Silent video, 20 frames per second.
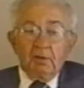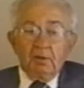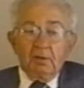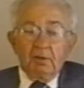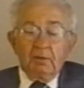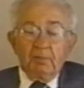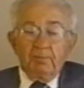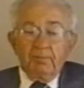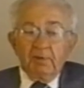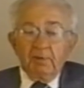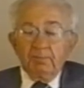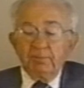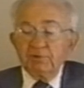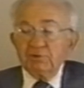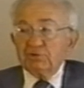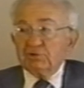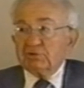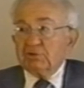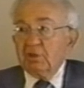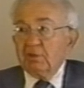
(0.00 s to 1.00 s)
uh,
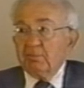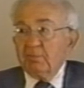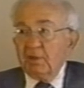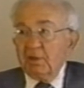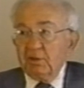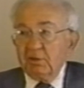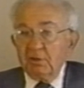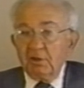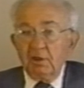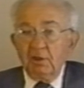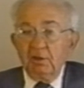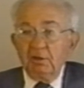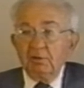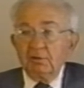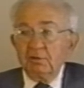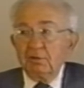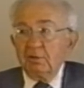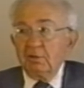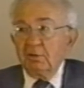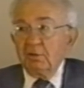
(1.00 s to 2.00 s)
published and
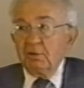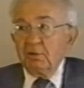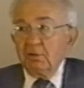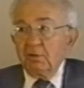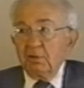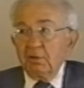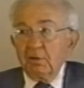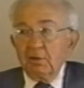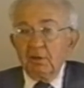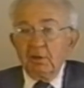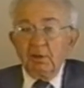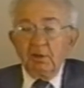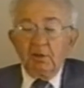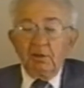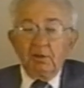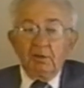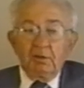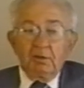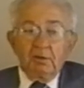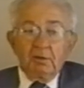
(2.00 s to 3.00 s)
maintained
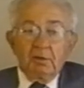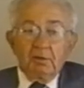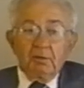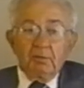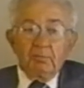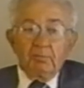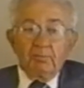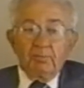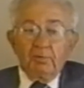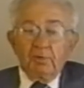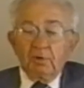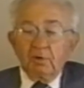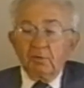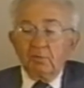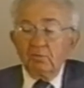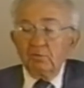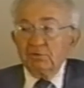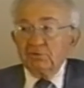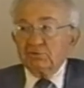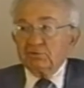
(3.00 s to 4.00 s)
a book
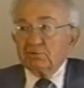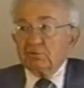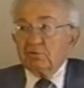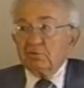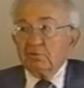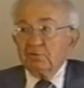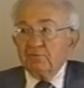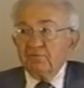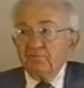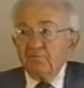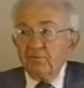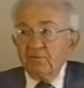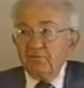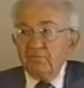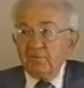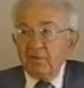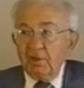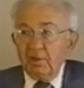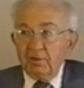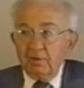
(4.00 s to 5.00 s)
which grew to four
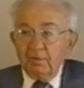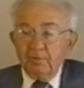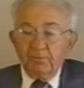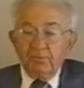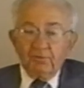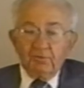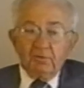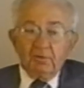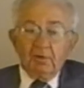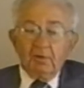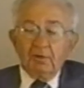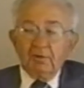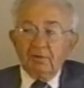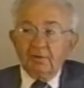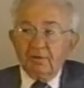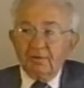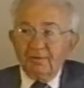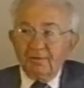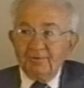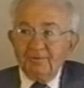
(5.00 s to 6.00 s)
volumes on
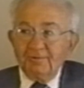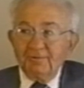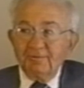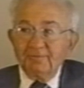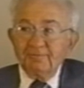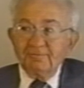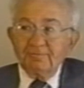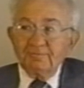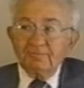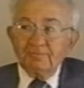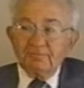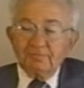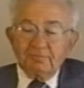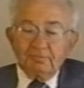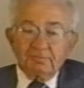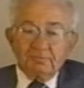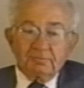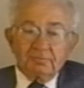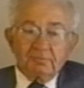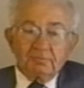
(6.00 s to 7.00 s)
the code.
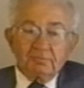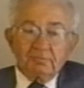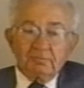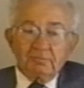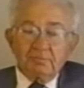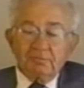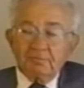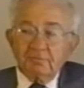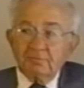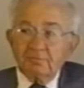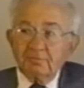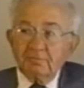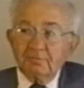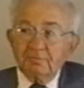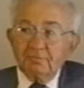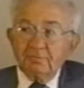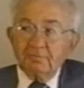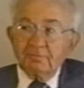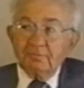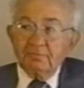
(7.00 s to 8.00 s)
Walter
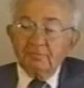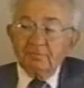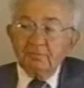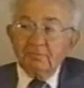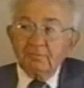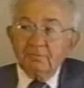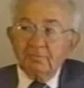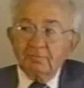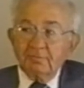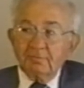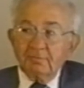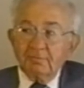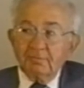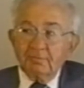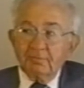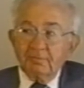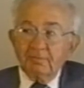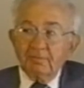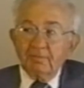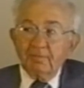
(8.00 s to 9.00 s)
Malcolm was a pretty
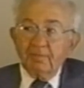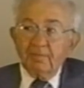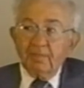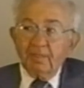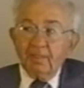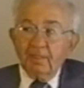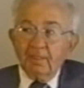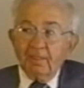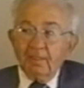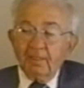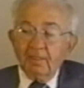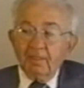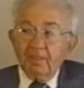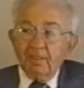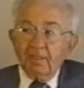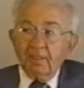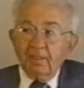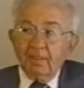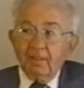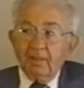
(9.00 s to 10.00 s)
take charge person.